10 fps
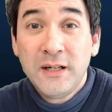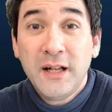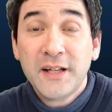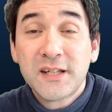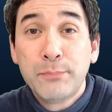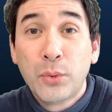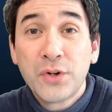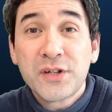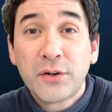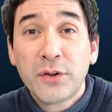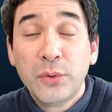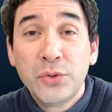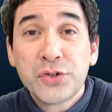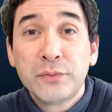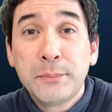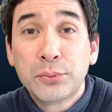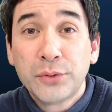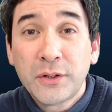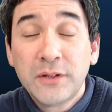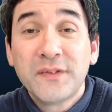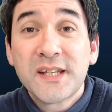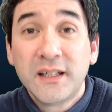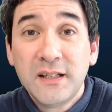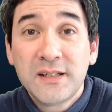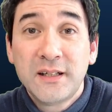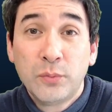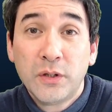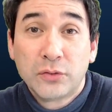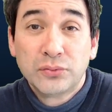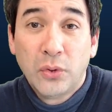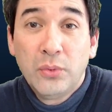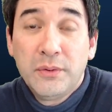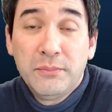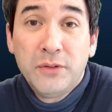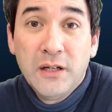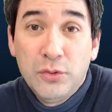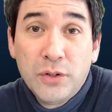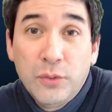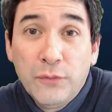and spores are those reproductive cells that will grow in- into new